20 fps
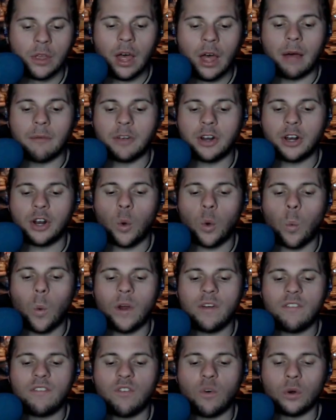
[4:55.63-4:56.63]
I'm going to go
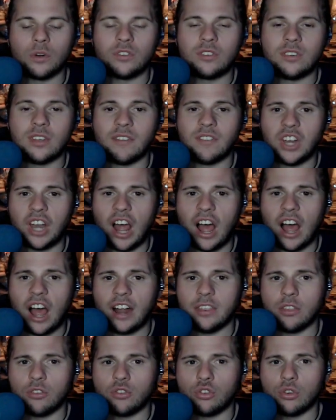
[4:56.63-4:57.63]
1-4-7-9
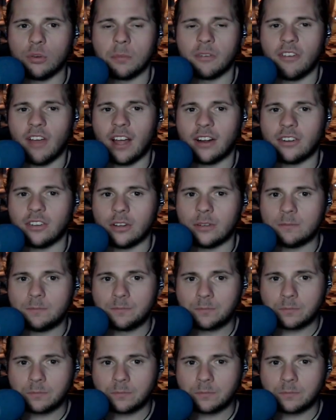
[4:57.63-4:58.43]
in the superfecta.